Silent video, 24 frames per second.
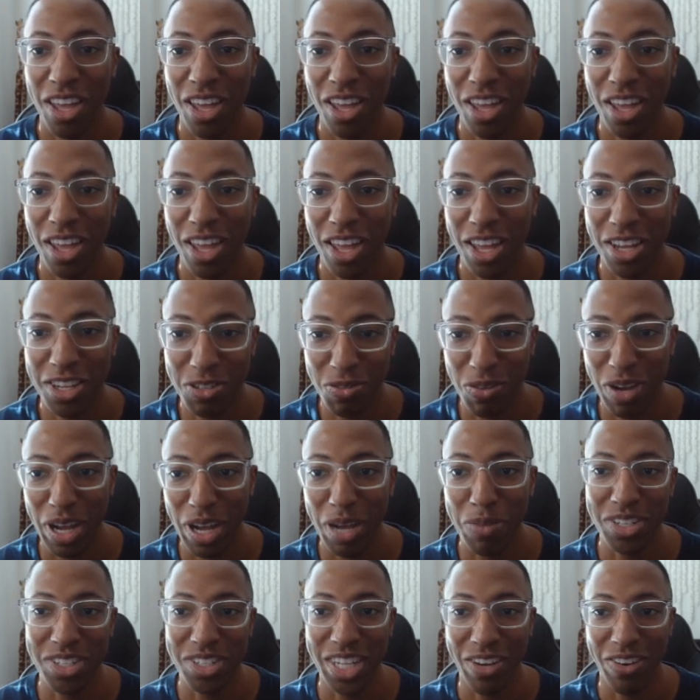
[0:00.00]
is why I'm
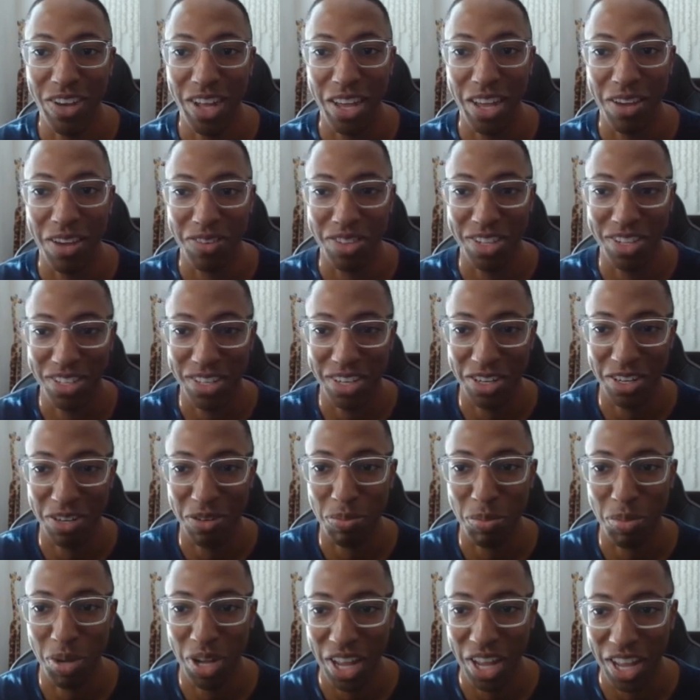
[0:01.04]
just now having this here.
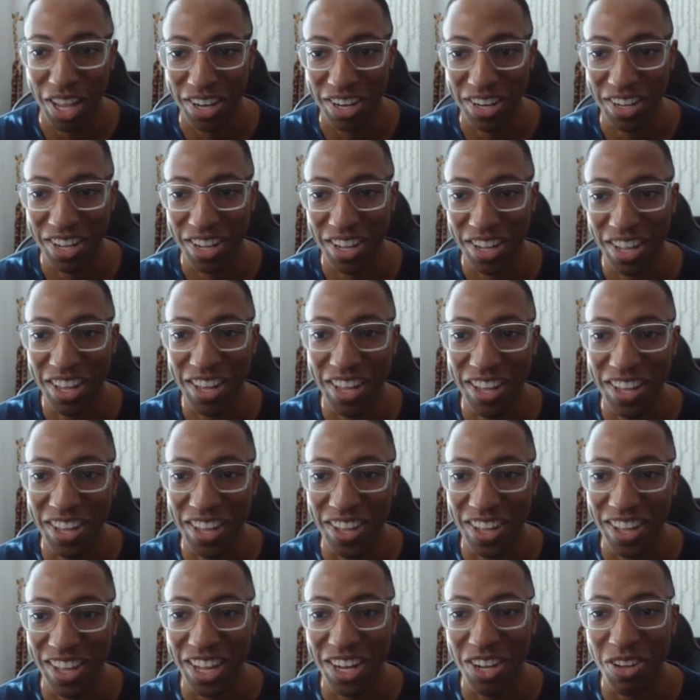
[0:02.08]
But
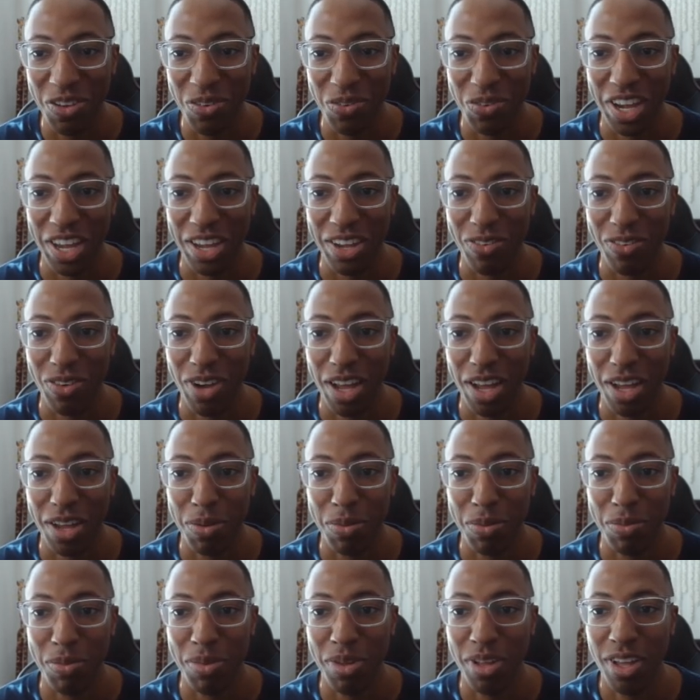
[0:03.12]
anyway,
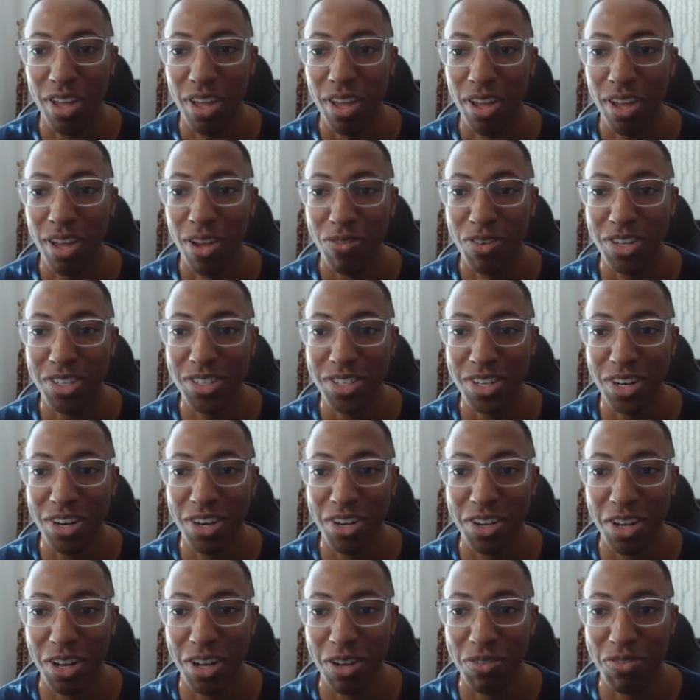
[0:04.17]
we're starting
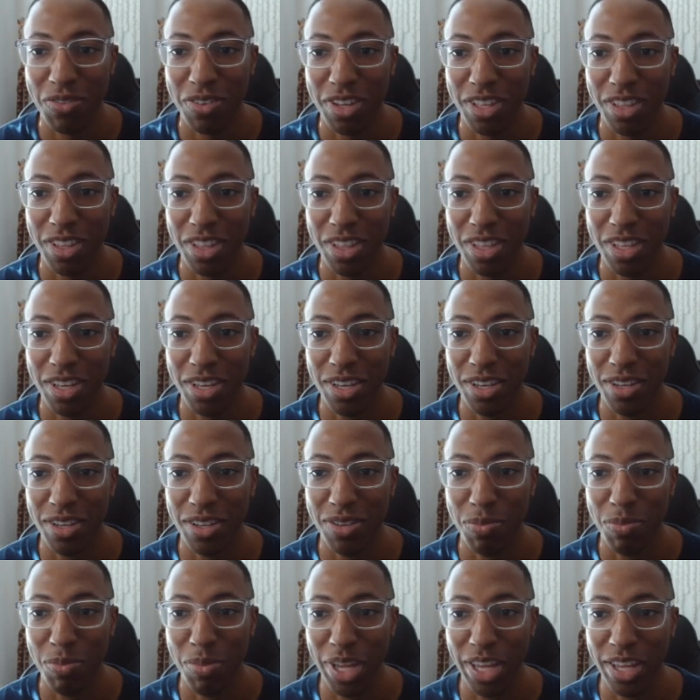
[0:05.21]
off in the
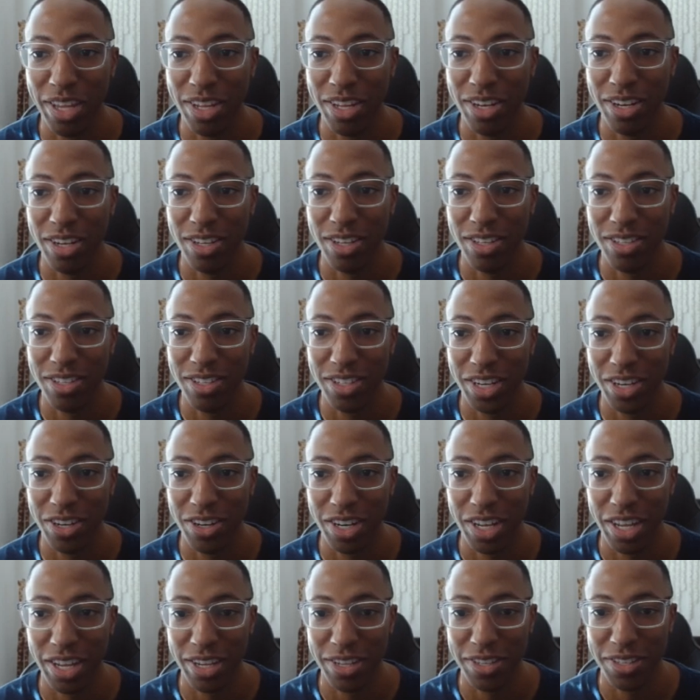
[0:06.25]
main
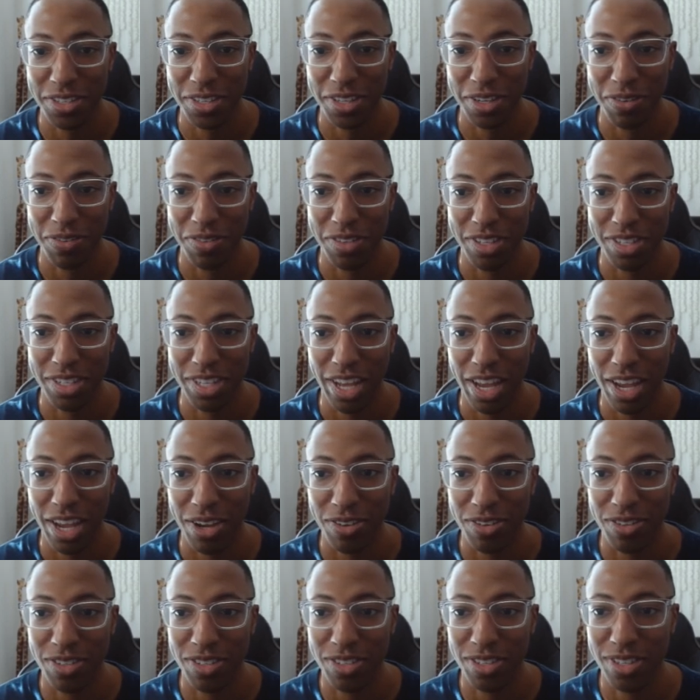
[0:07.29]
staircase of this
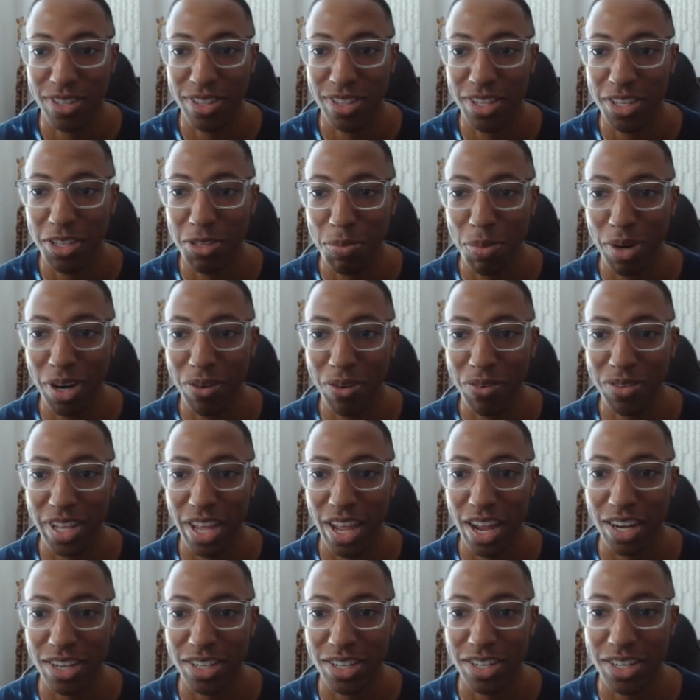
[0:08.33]
house. This part was
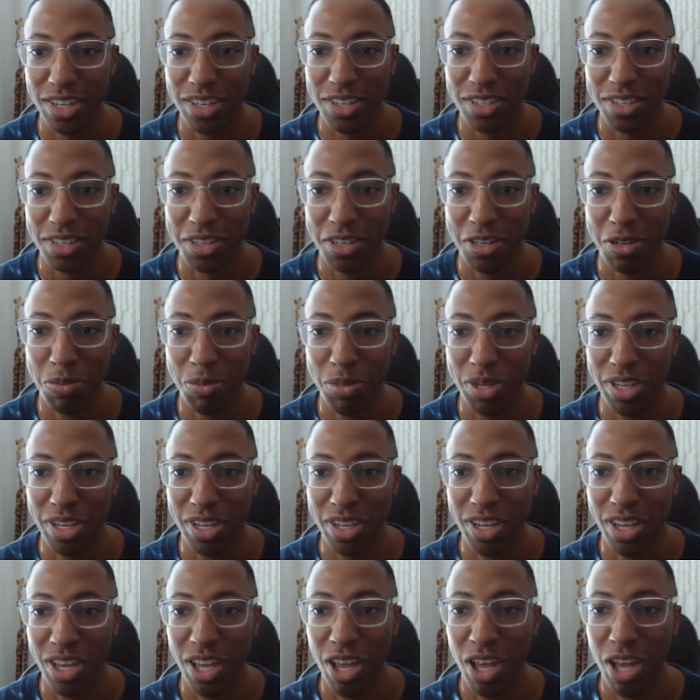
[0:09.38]
actually just going to be
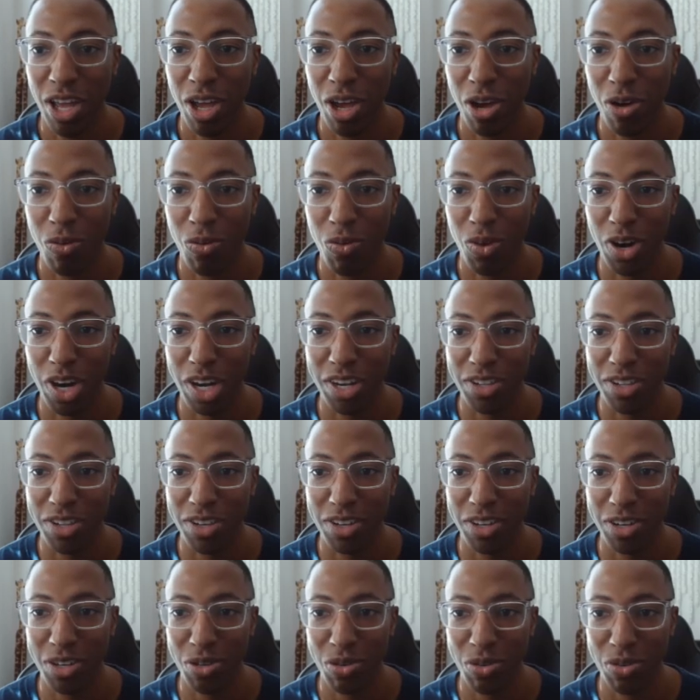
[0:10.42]
a
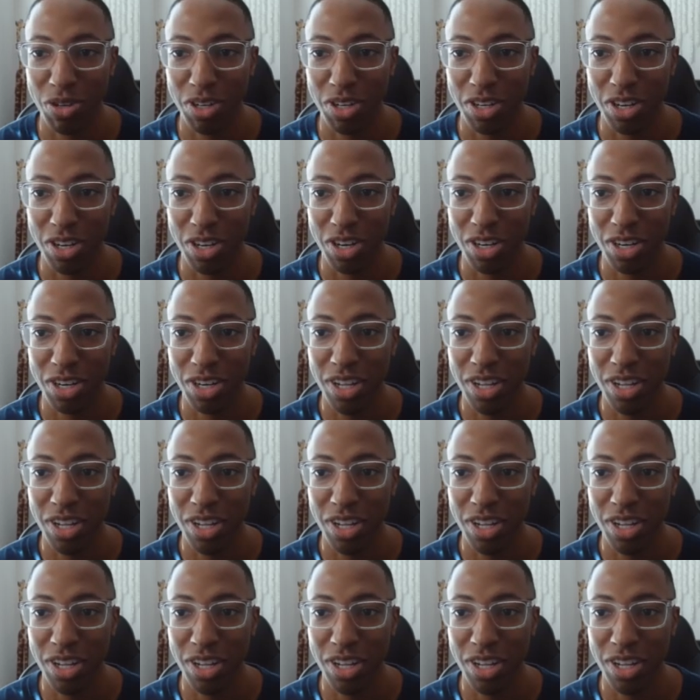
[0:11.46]
regular courtyard,